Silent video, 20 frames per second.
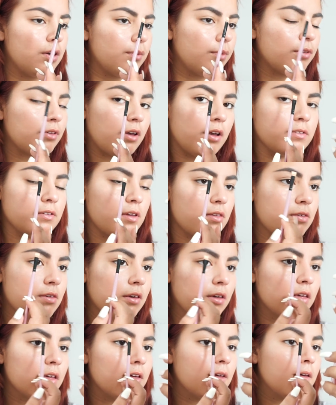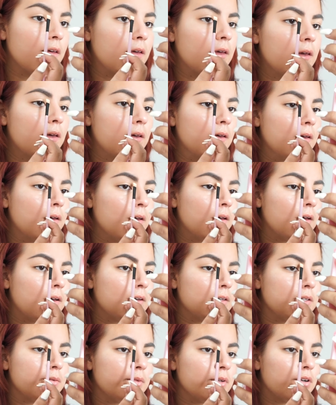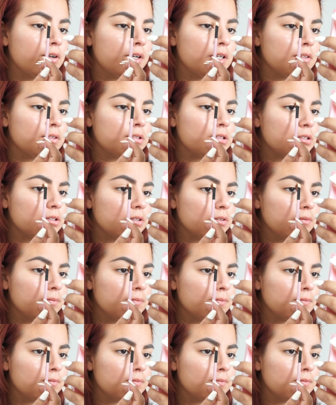you guys can see, I am going to